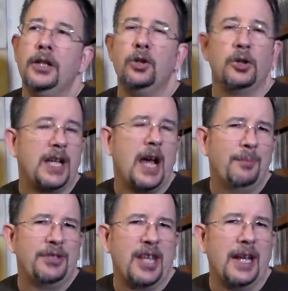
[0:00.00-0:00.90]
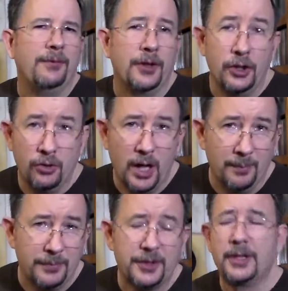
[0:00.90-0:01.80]
Usually compensating for the
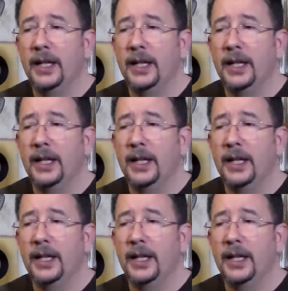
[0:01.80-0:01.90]
drums.